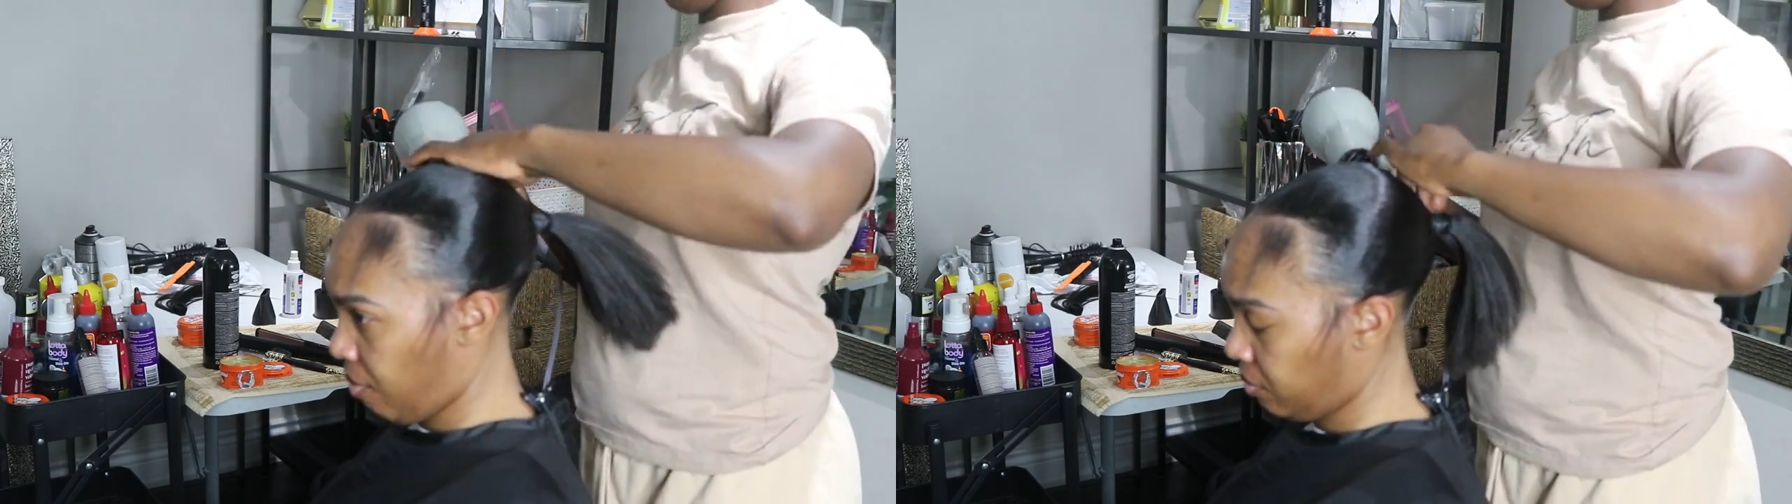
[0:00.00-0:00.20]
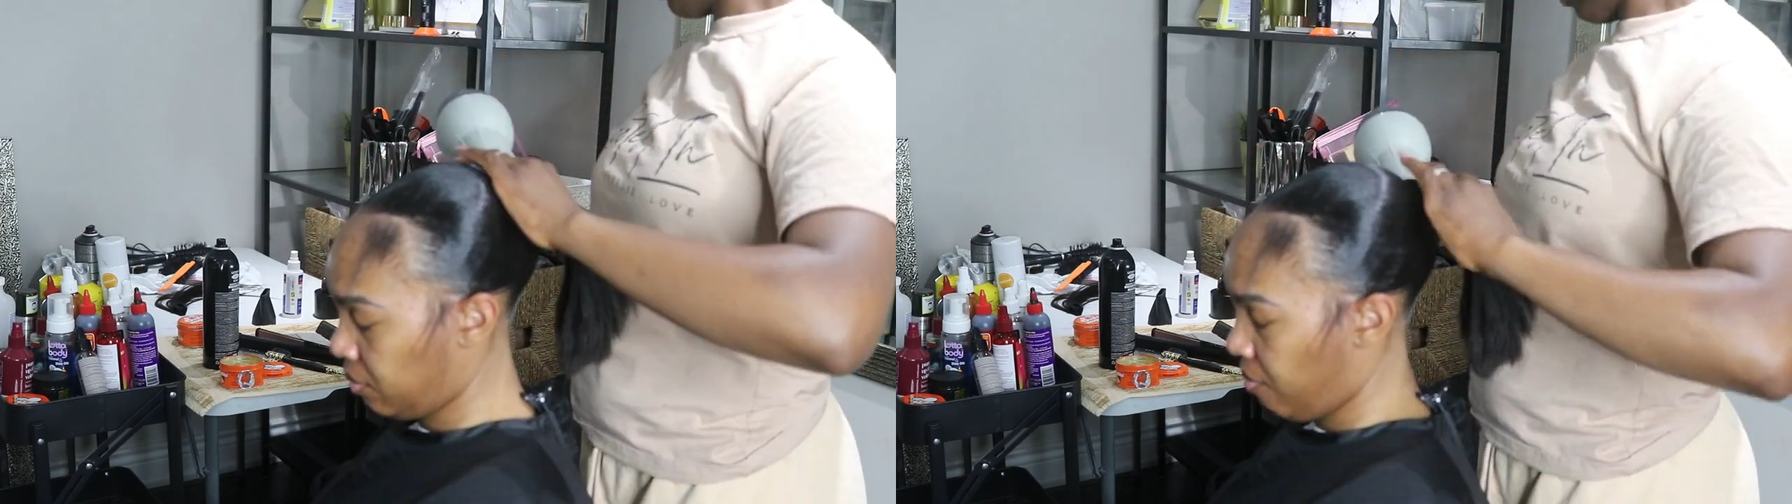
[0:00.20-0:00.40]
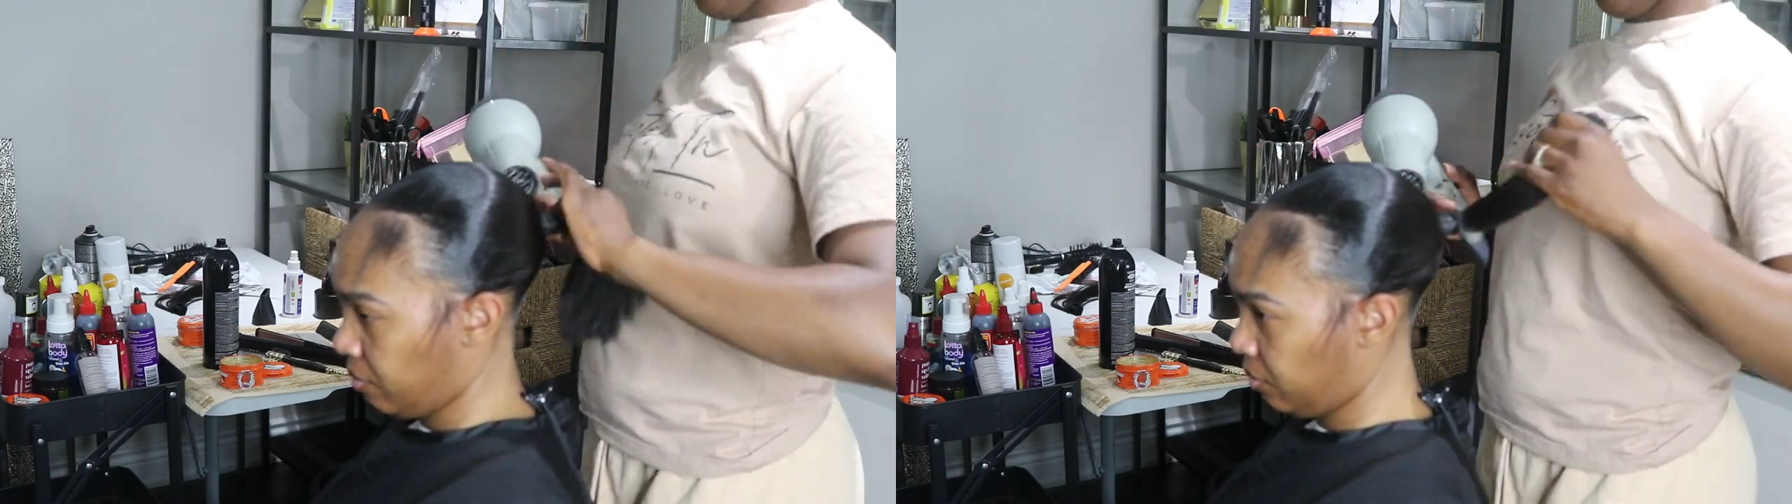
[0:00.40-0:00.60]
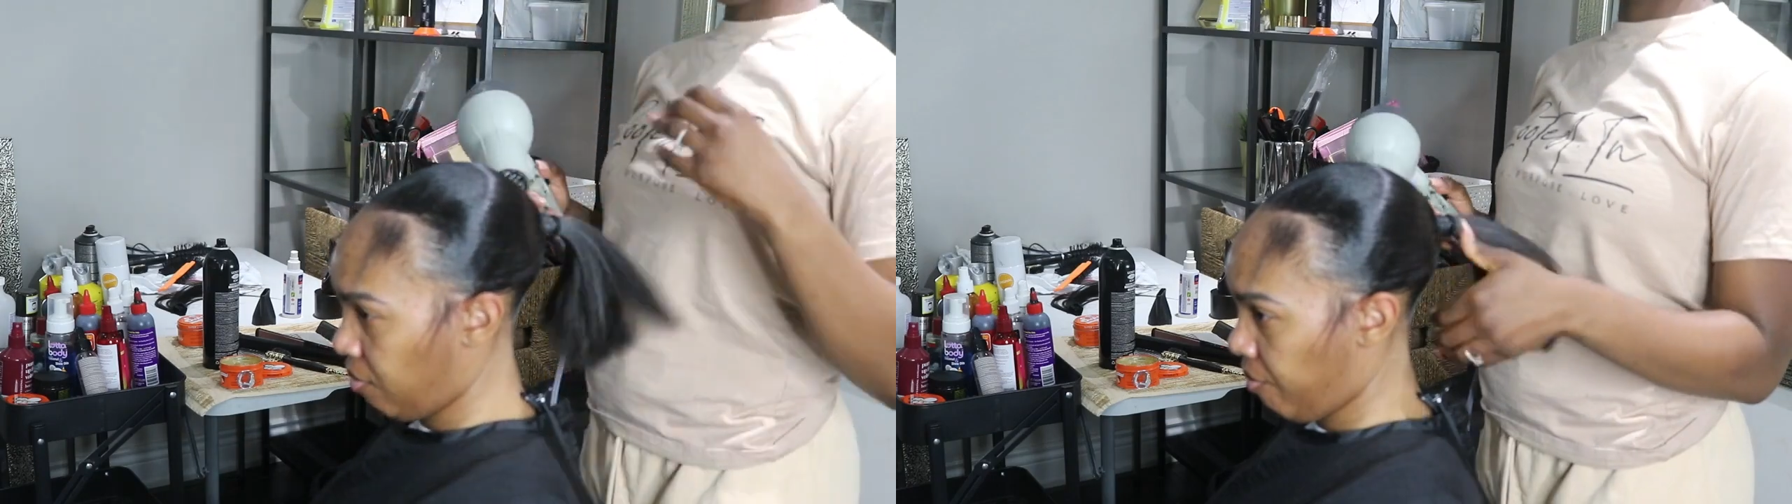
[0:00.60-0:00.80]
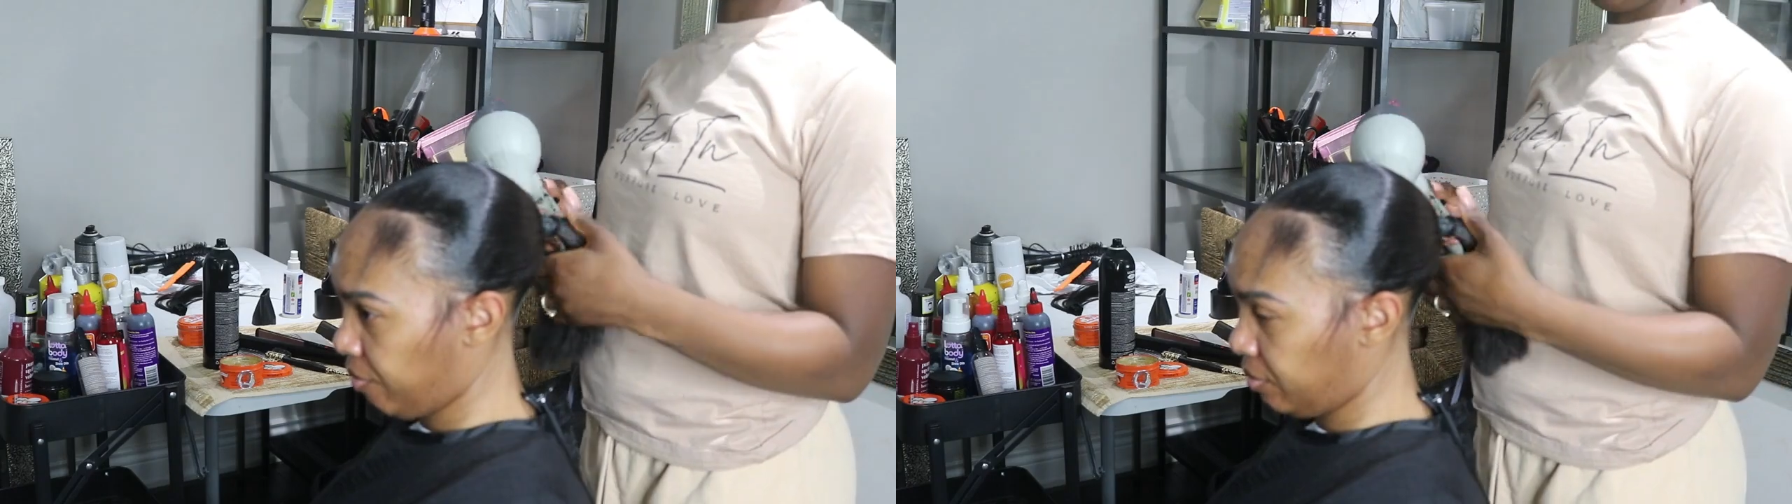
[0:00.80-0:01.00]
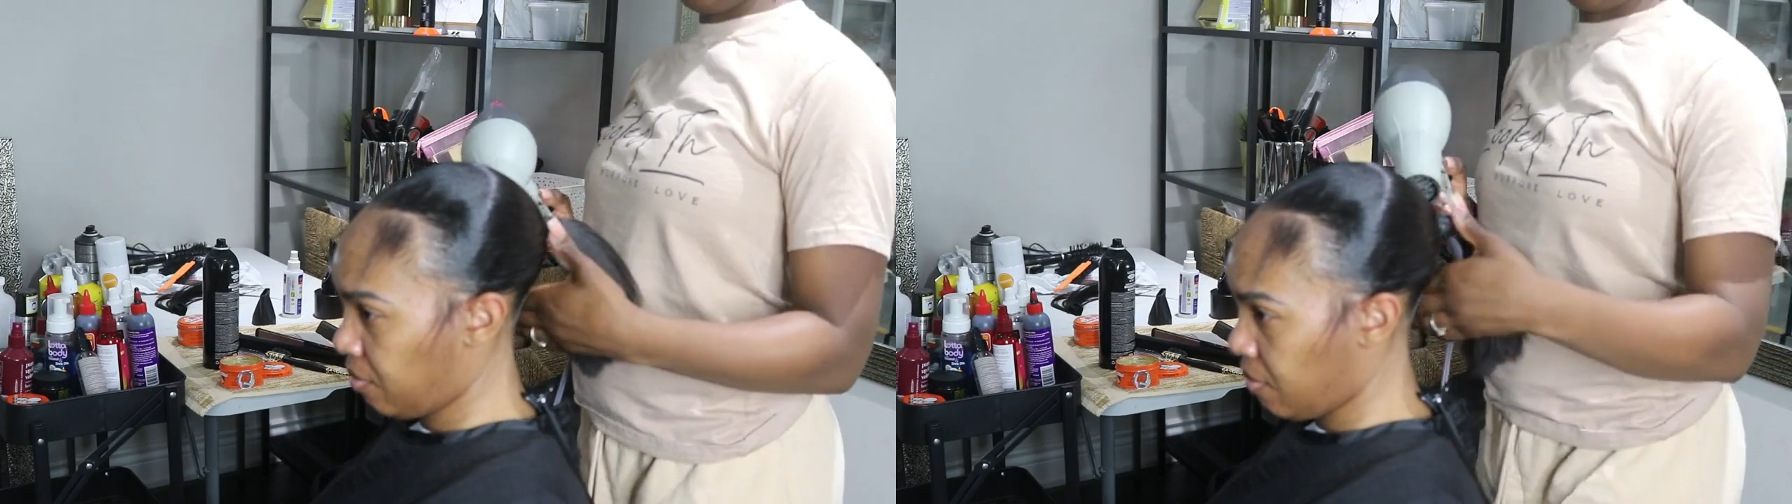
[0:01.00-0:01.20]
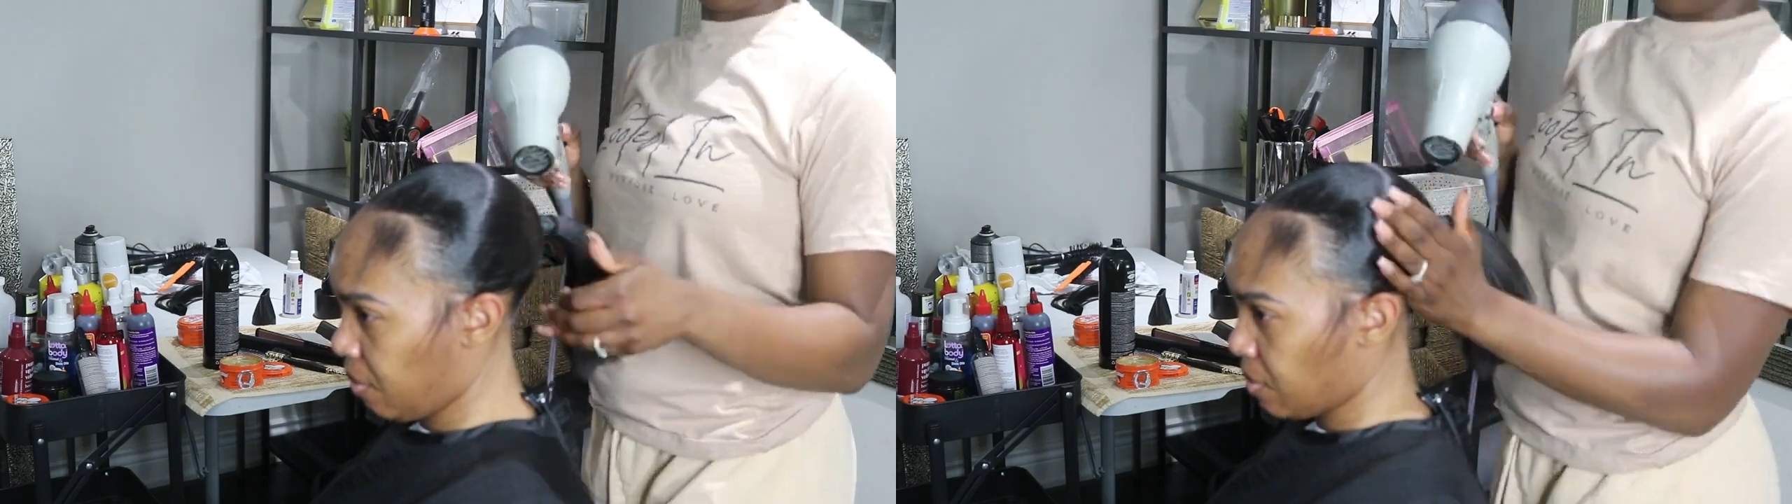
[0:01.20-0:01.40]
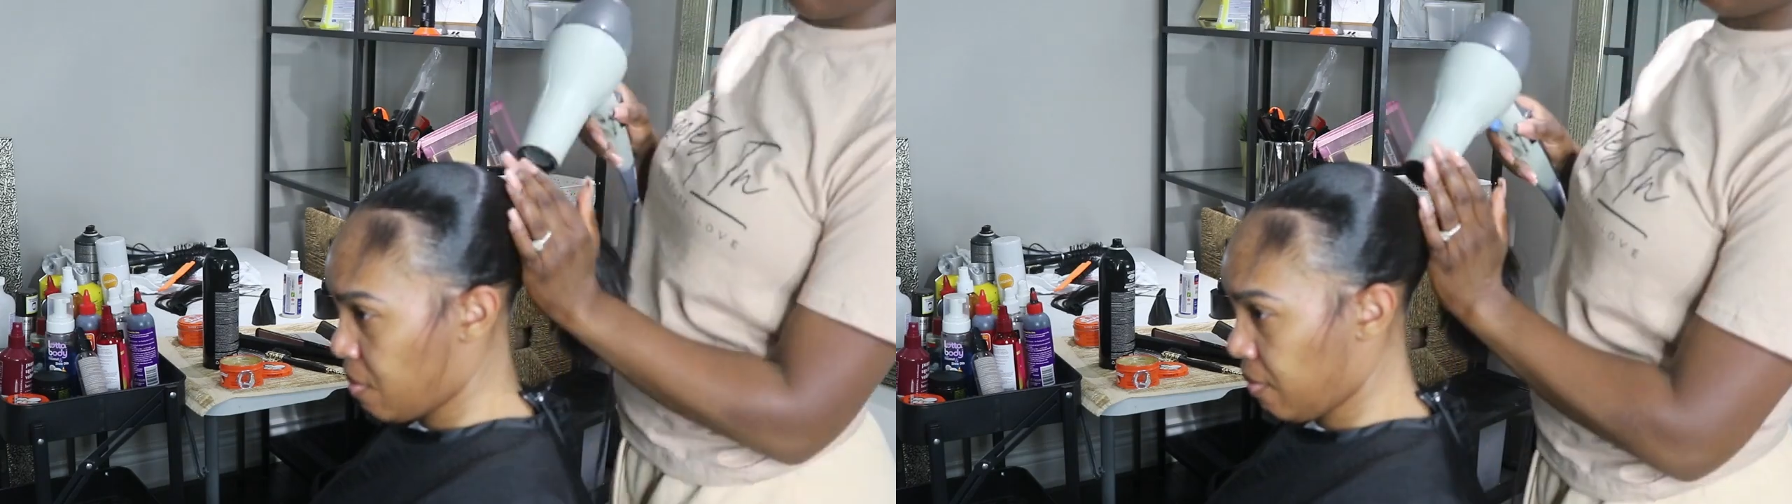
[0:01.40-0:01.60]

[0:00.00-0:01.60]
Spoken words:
Doesn't really matter the color either.